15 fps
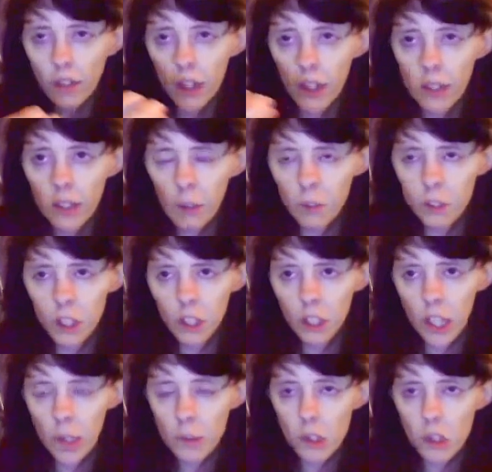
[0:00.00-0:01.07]
and then that was it,
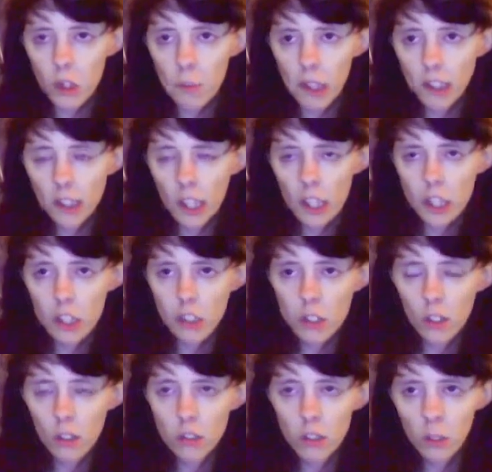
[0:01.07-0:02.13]
you leave it to your
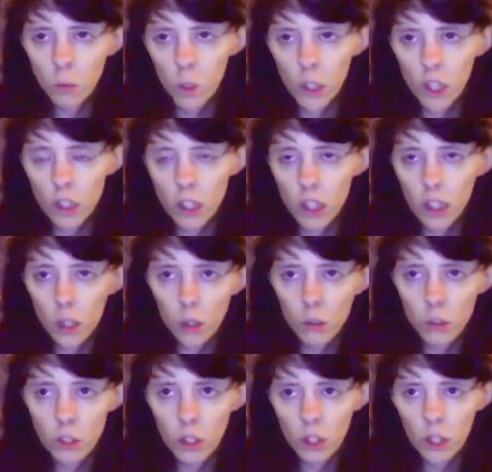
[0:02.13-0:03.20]
imagination, not winning and
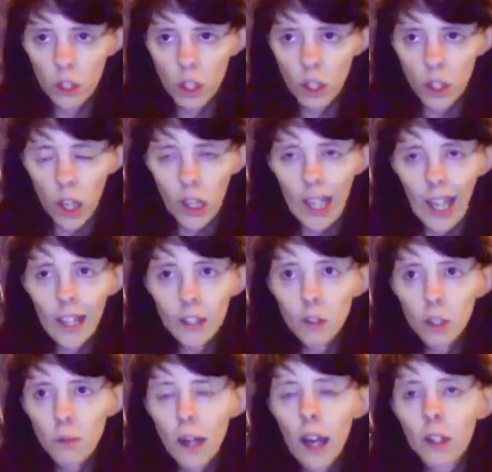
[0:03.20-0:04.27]
losing. Okay, it's
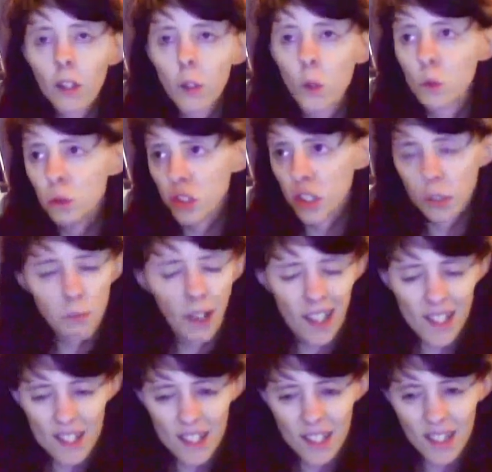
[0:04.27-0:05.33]
all about losing,
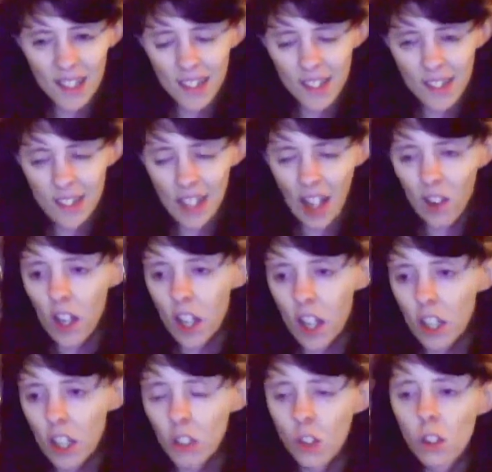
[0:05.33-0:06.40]
basically, so
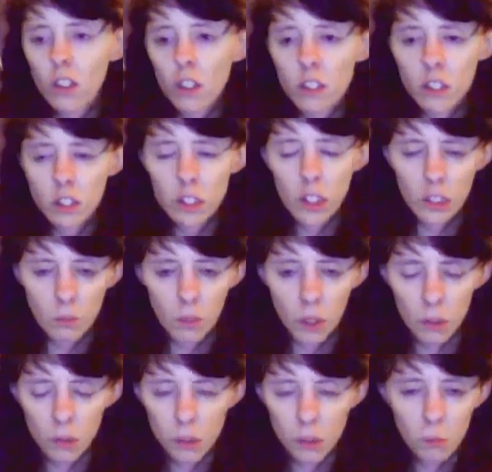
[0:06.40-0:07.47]
you've got to see them
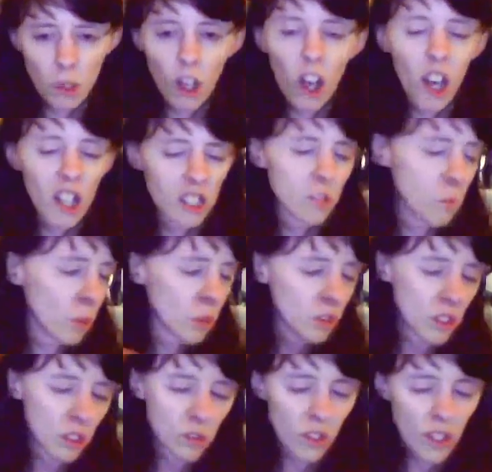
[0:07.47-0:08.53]
lose, but I didn't
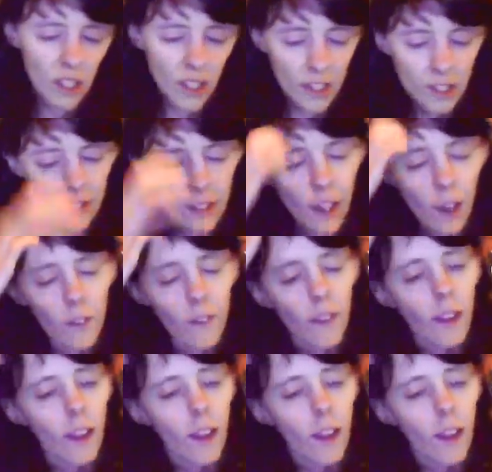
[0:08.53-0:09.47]
want to, really. So,